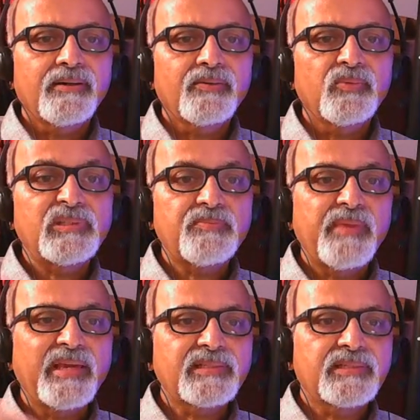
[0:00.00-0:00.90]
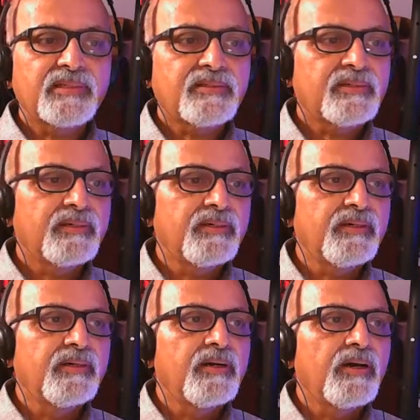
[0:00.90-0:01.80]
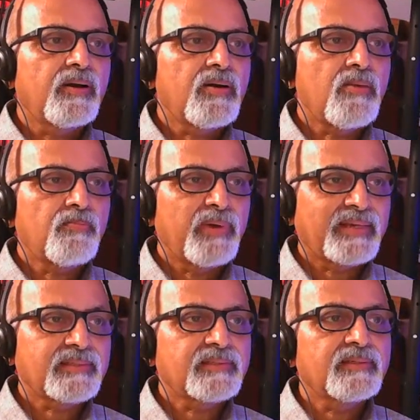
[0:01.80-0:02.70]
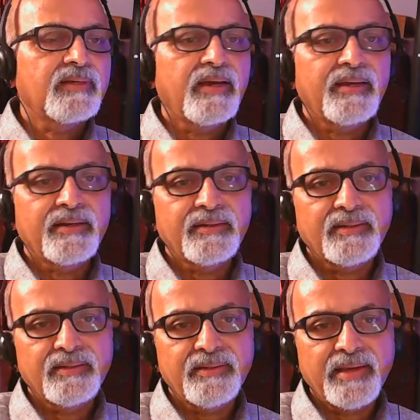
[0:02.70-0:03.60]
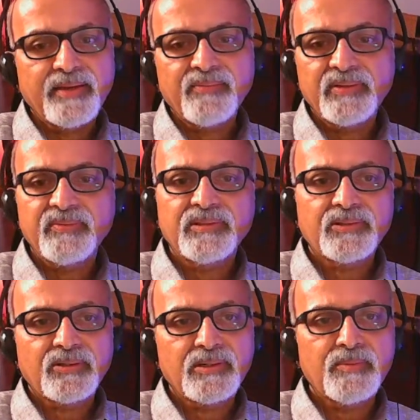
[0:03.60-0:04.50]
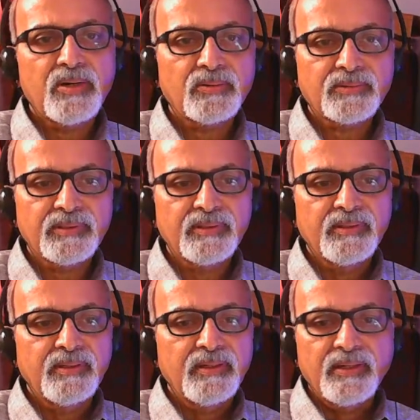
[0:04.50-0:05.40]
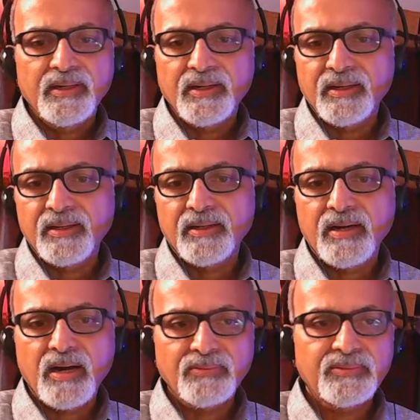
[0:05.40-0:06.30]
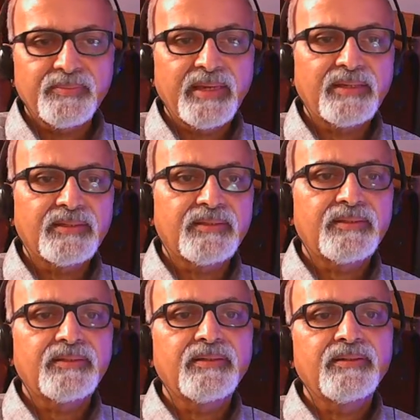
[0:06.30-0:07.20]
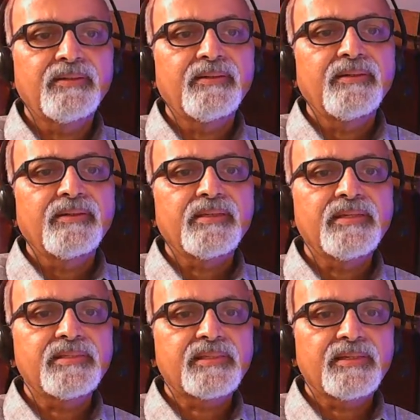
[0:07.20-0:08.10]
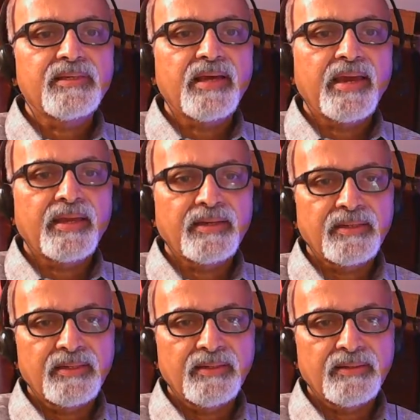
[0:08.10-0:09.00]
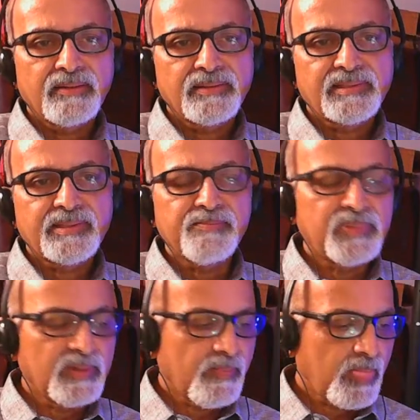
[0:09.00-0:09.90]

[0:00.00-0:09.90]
which makes it complex, and then we will talk about how to make it easy and simple.